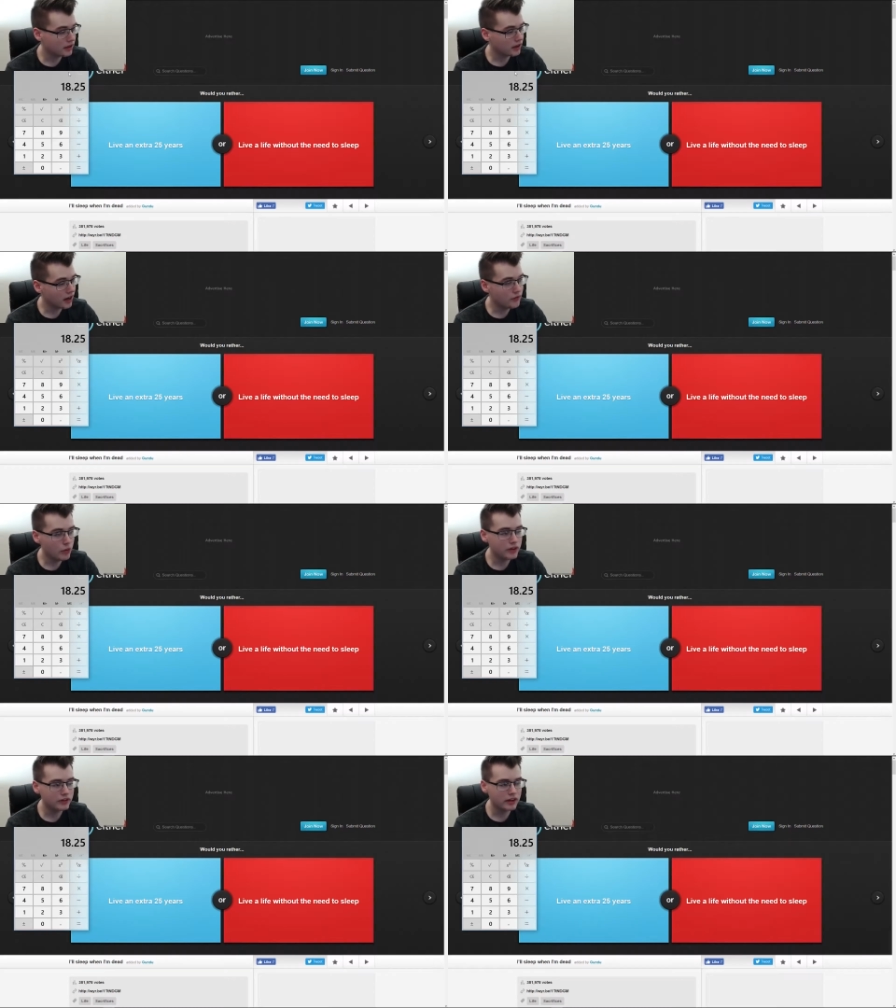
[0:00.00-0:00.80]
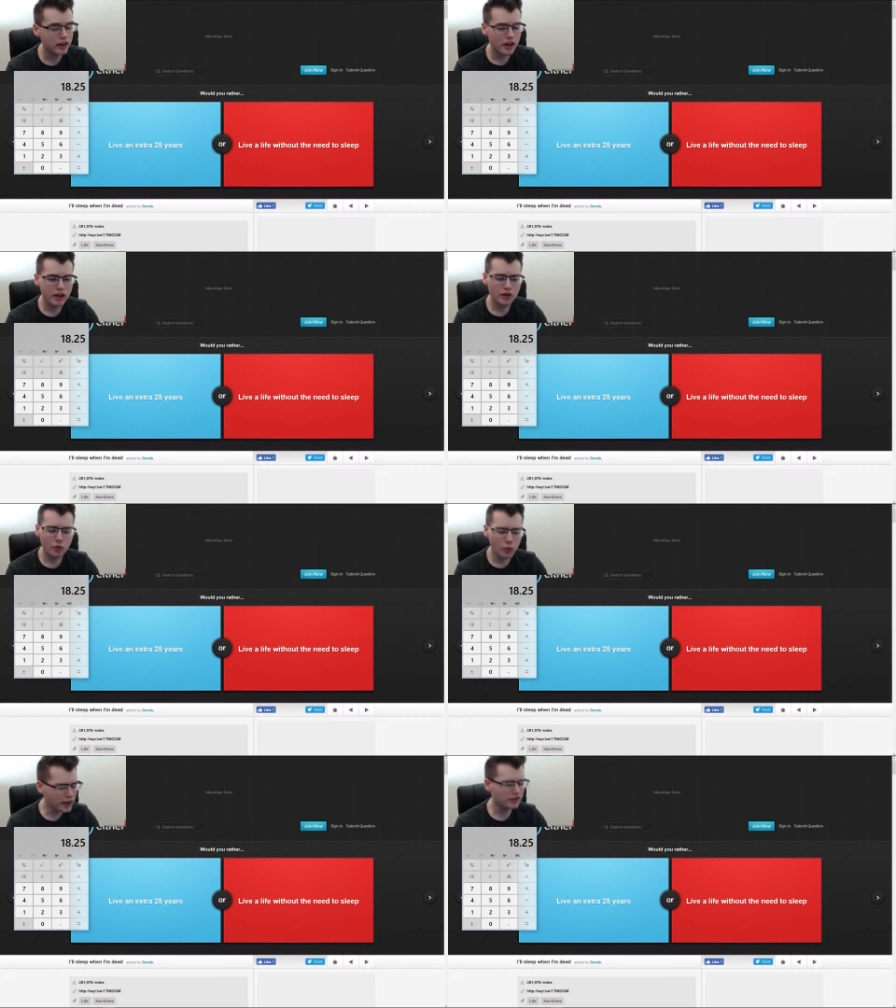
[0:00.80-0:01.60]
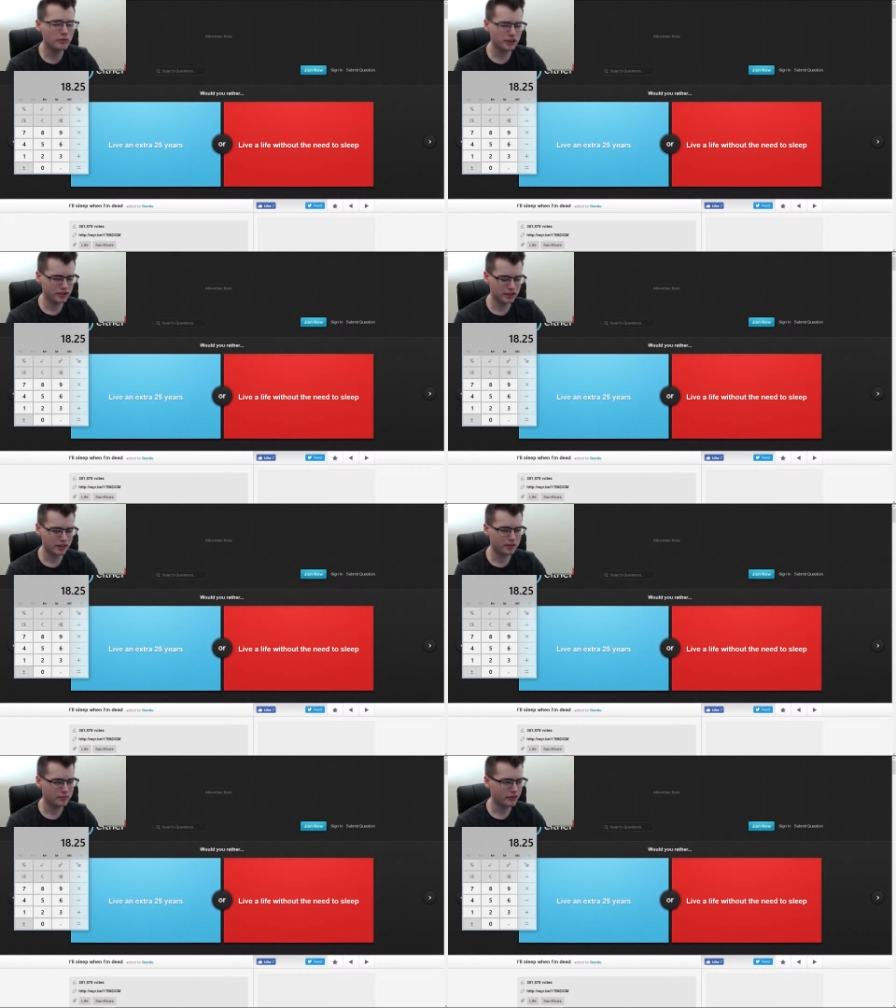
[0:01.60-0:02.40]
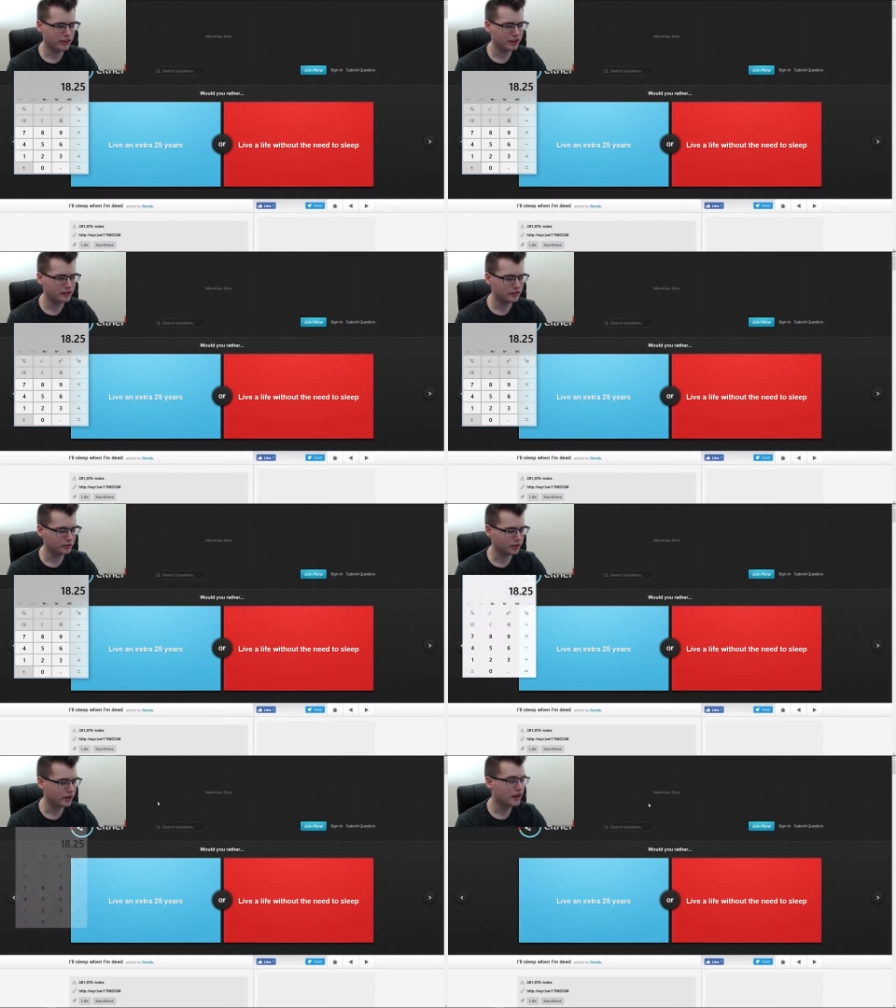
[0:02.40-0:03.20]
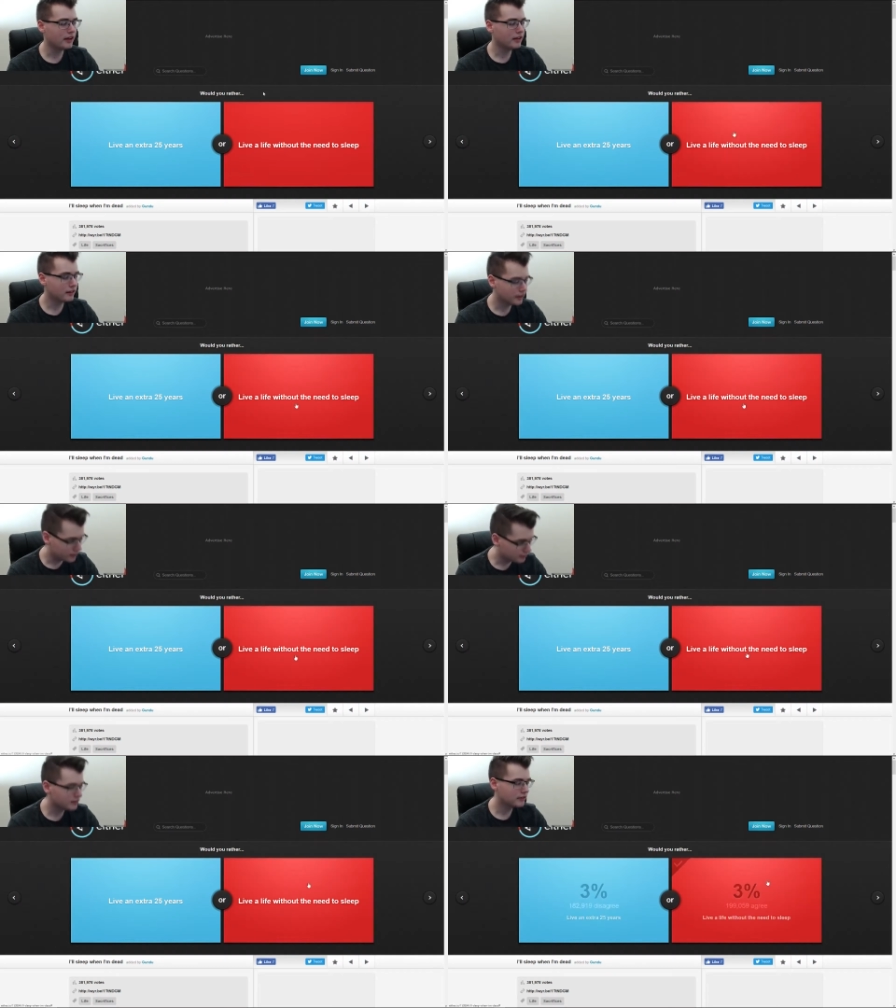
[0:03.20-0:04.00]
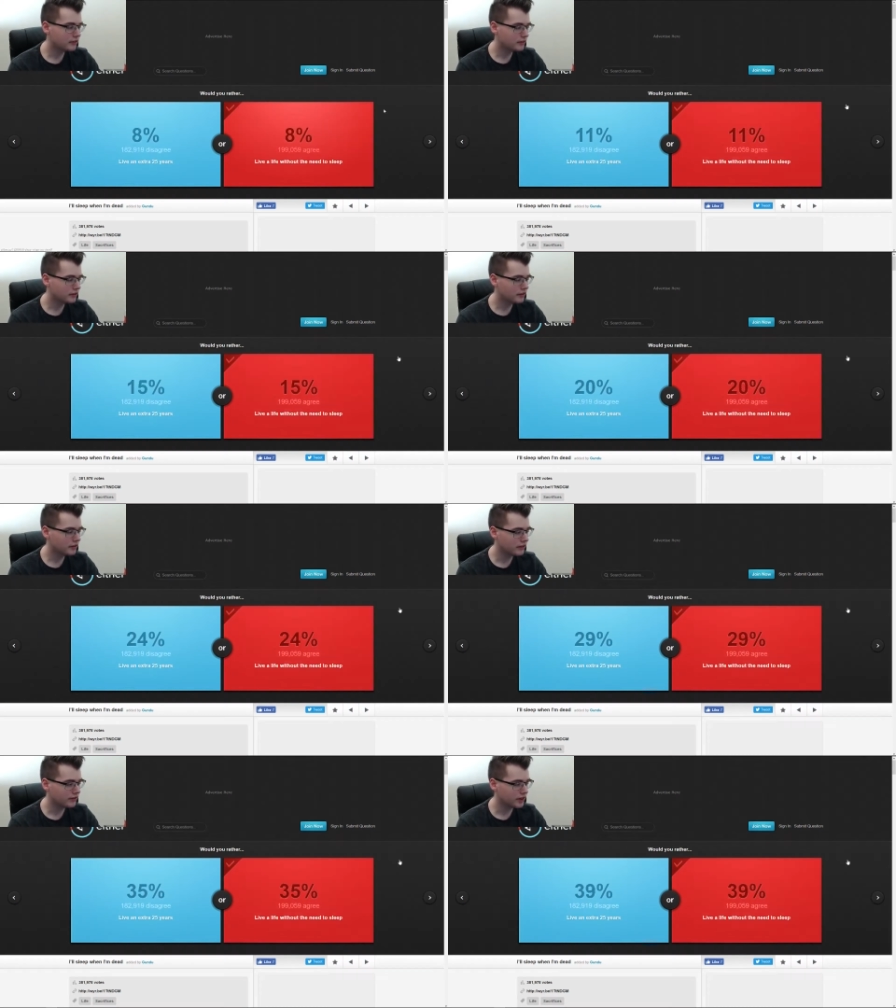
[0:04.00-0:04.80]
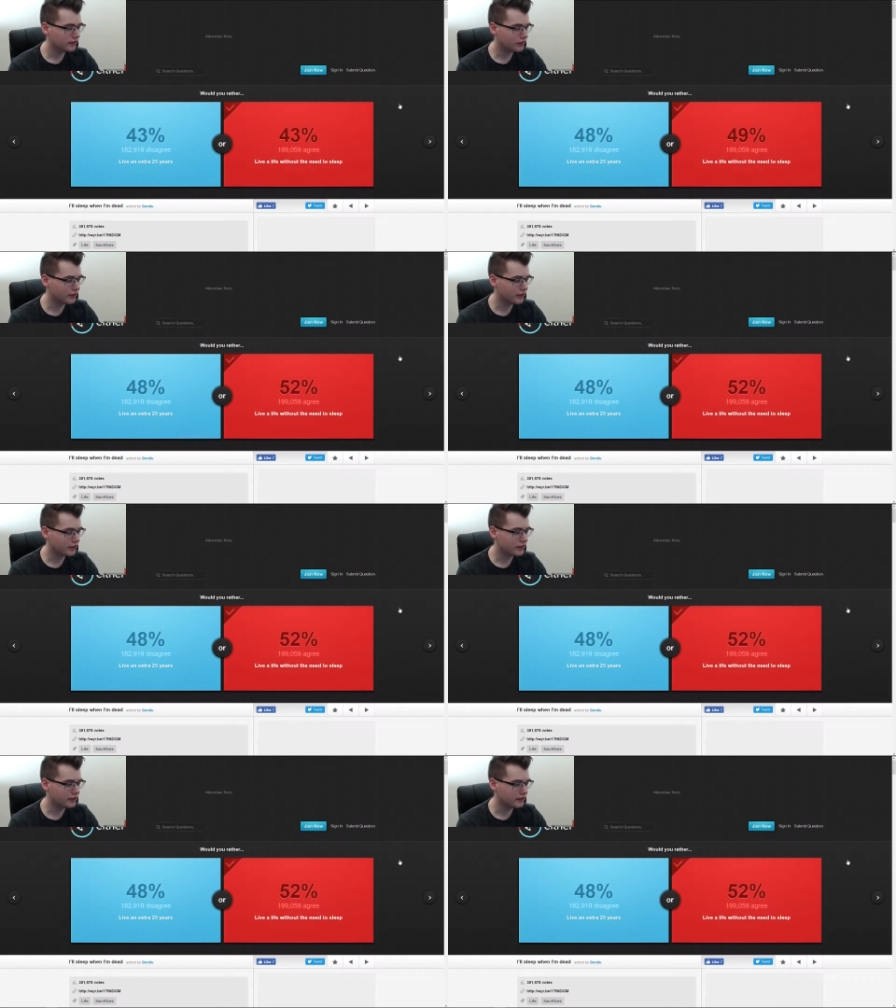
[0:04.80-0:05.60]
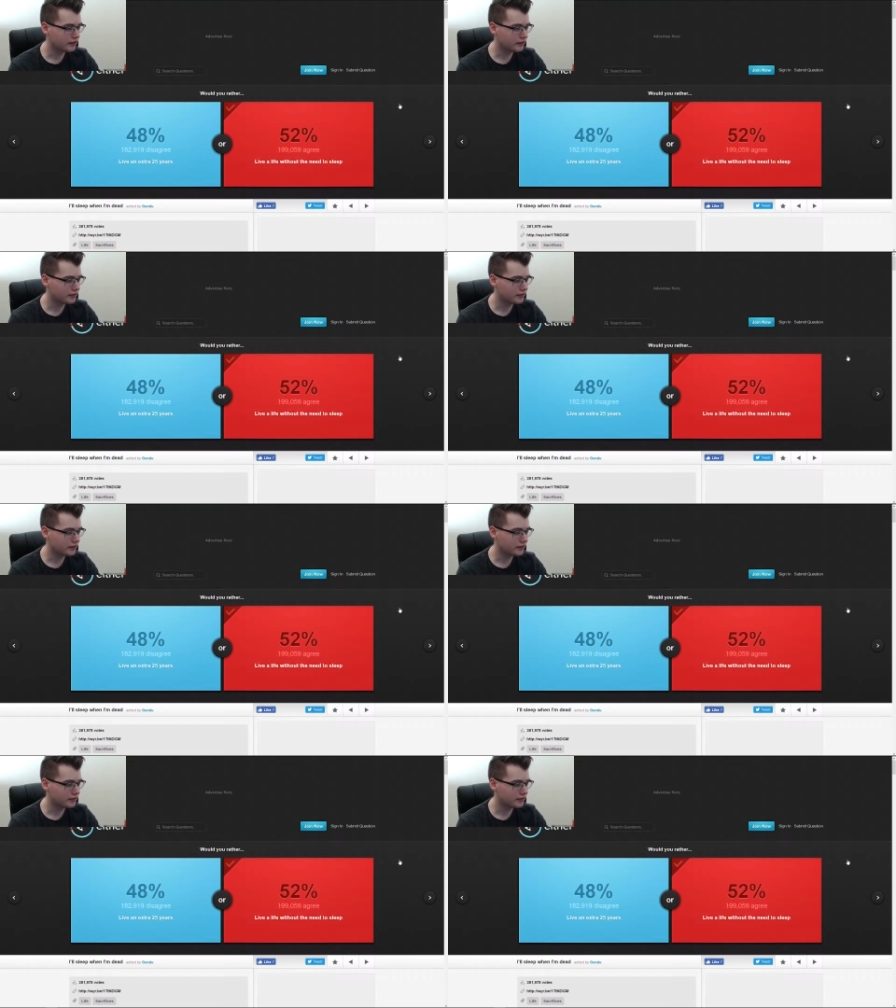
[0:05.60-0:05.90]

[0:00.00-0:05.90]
I've wasted way too much time thinking this one out. Live life without the need to sleep.